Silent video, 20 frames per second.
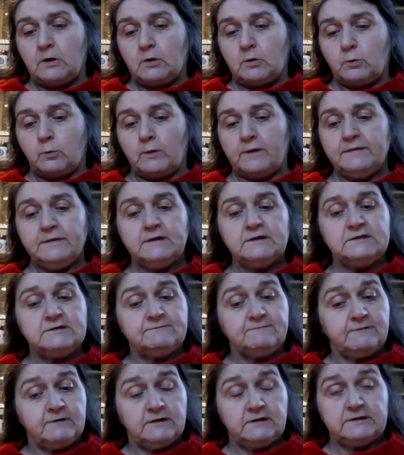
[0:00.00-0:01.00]
When this
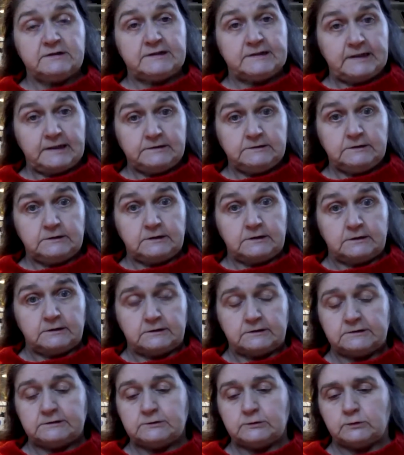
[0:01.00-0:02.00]
first
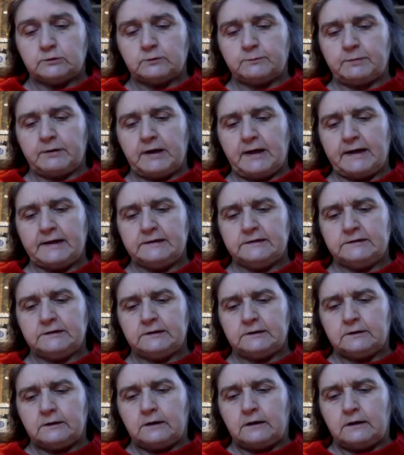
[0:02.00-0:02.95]
census took place,